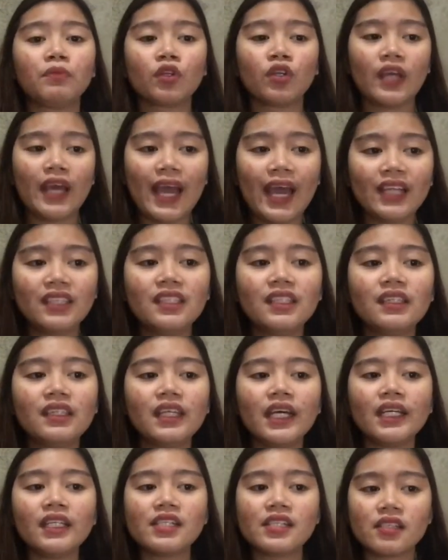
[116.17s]

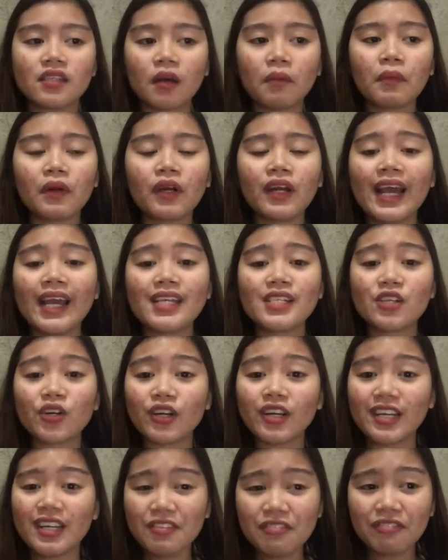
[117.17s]
edited, summarized,
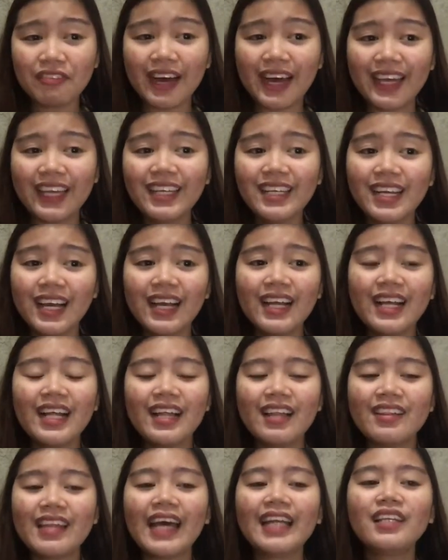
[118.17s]
or refined
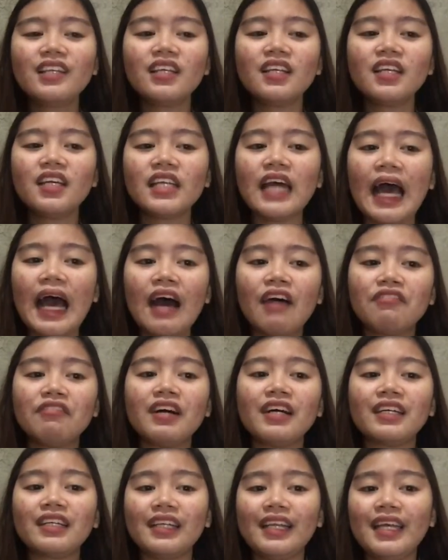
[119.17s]
that do not have
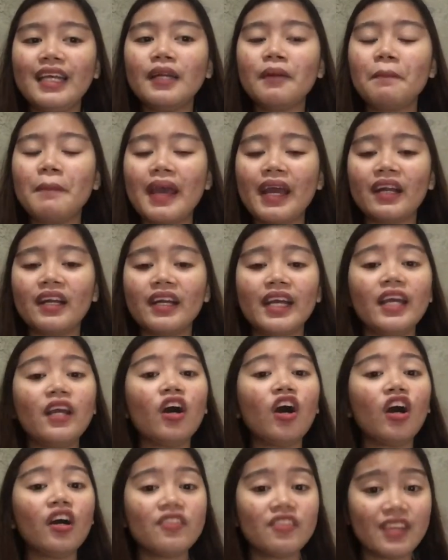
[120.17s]
a clear bearing
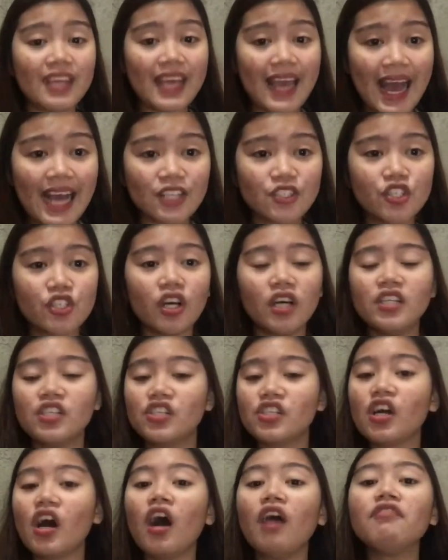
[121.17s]
on the
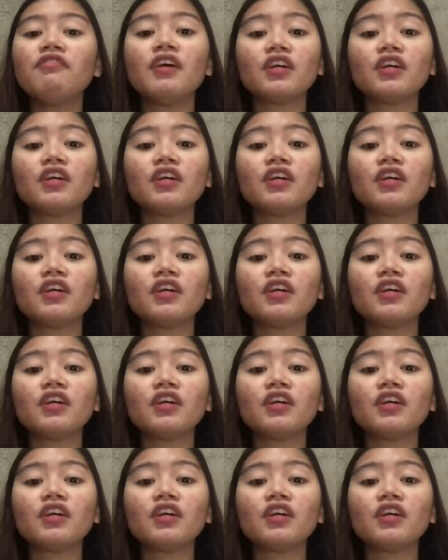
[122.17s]
actions of a